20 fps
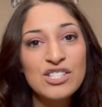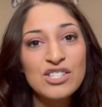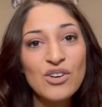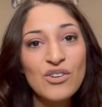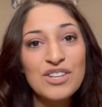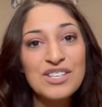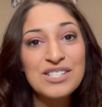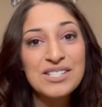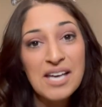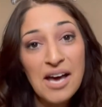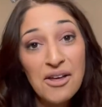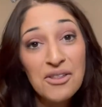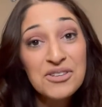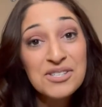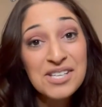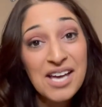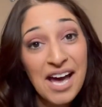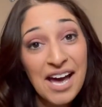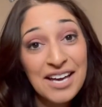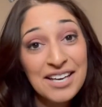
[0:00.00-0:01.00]
So the south
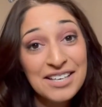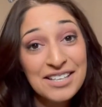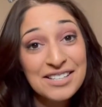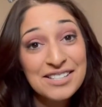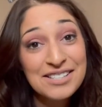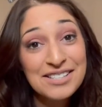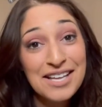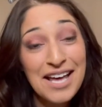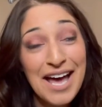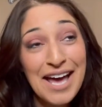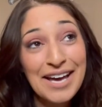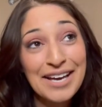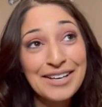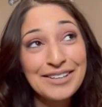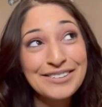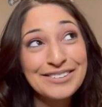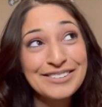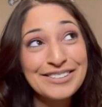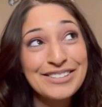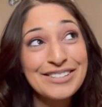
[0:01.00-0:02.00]
side is
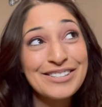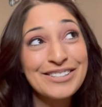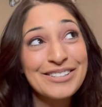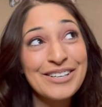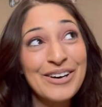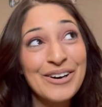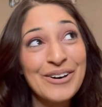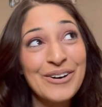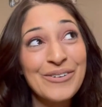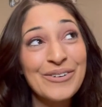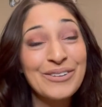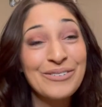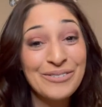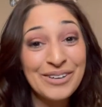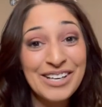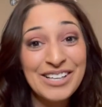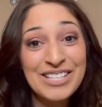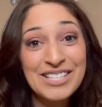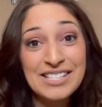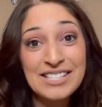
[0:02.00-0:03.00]
like, so with
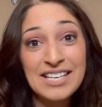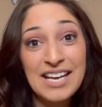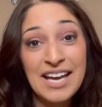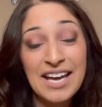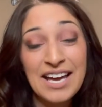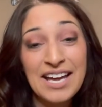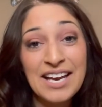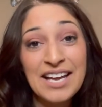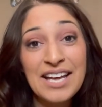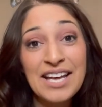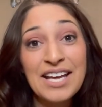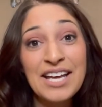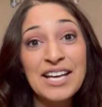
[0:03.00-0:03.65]
real estate,